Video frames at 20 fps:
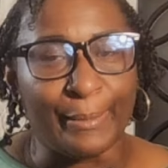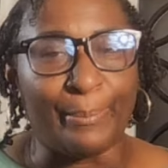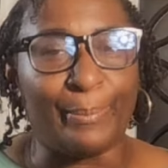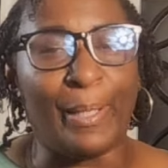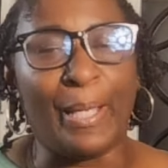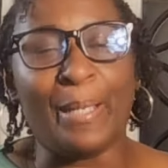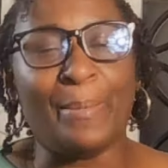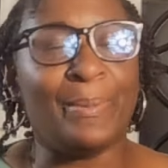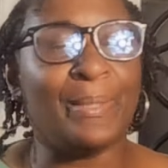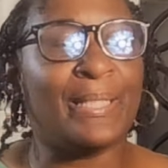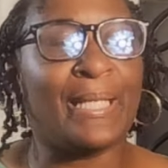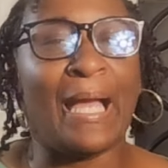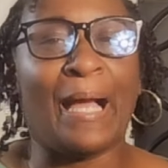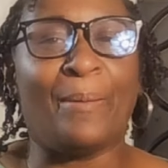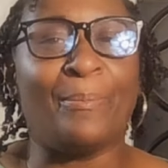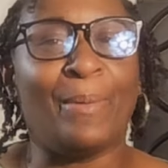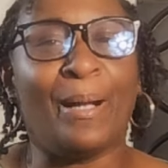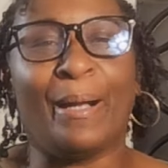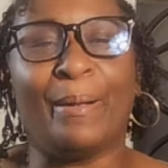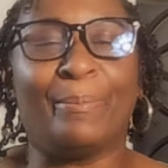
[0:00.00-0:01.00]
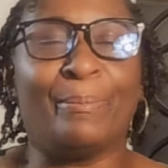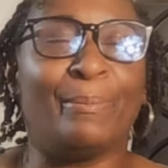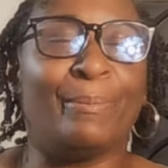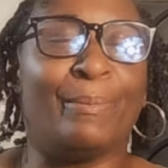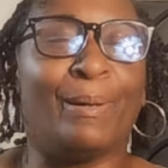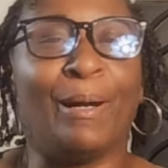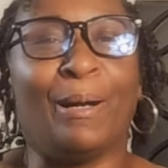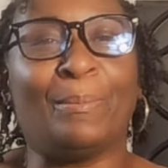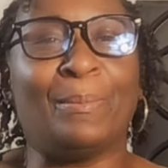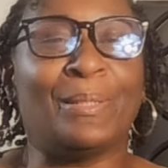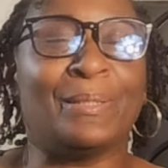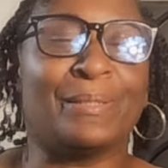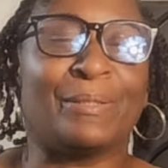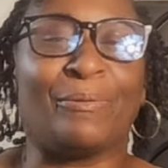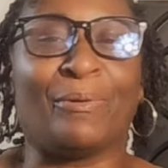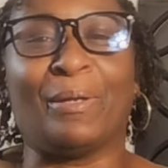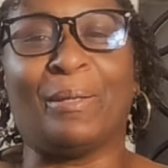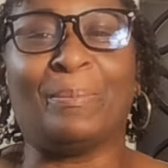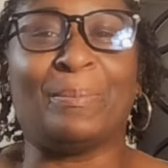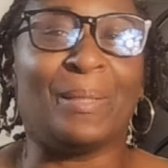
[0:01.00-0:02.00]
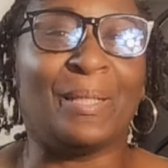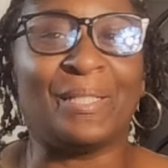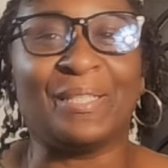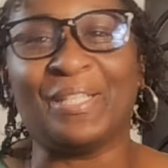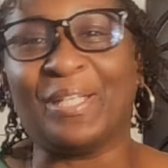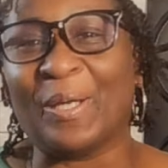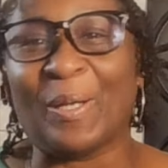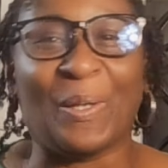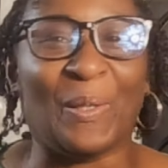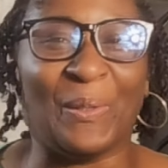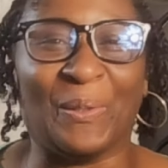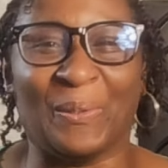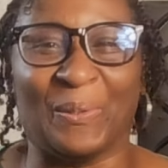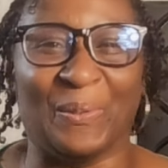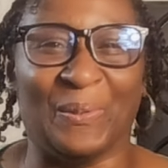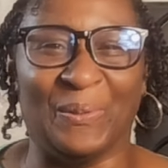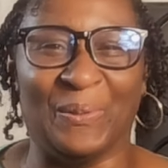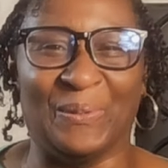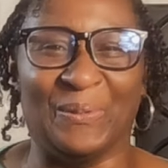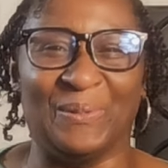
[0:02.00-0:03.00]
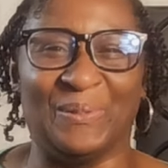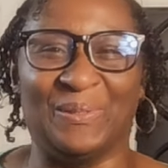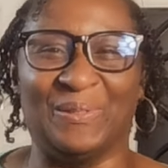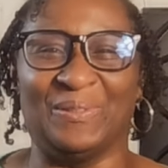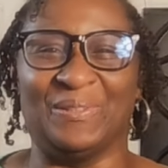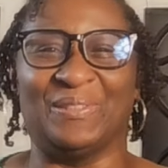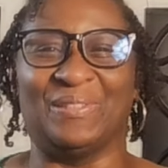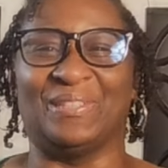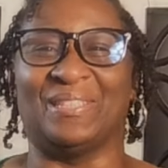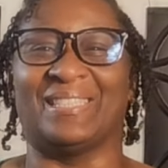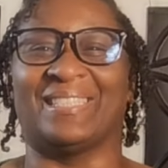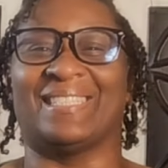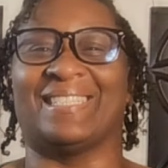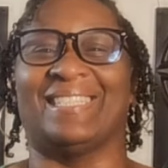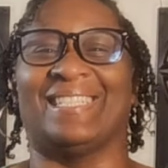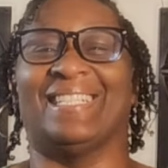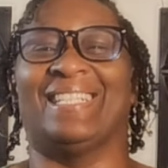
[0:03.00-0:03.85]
The baby got my mama, grandma nose.